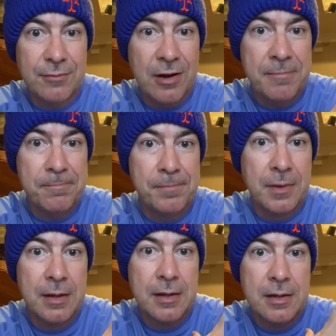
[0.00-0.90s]
right?
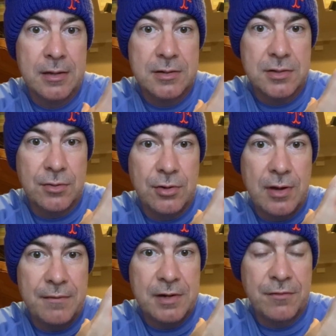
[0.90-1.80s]
So you
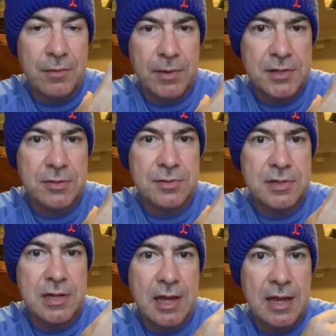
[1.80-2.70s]
have different
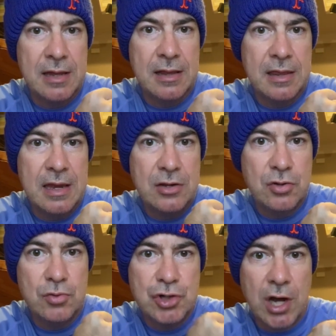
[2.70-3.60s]
muscles and they
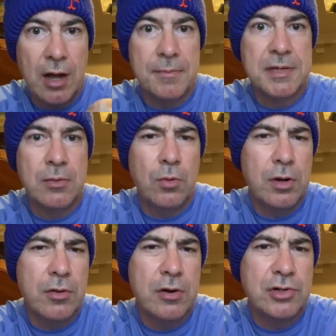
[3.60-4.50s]
do jobs. And
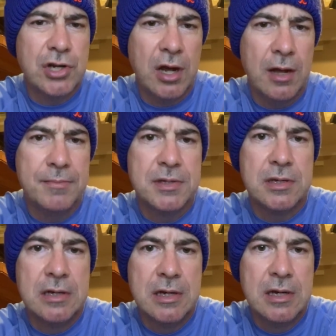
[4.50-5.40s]
what are their jobs?
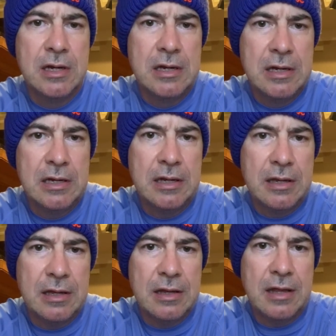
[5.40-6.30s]

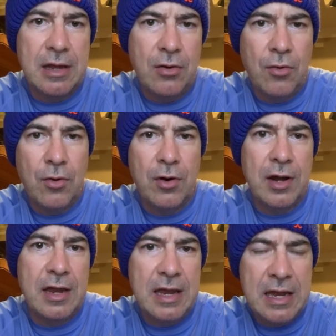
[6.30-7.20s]
They are
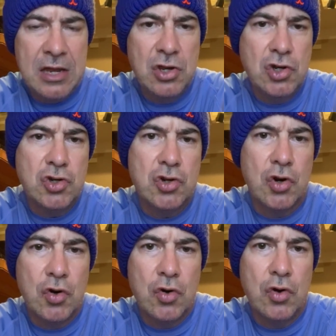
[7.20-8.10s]

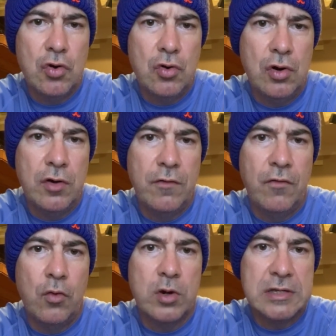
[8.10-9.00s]
internal
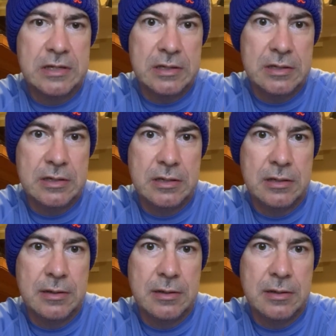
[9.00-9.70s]
forces.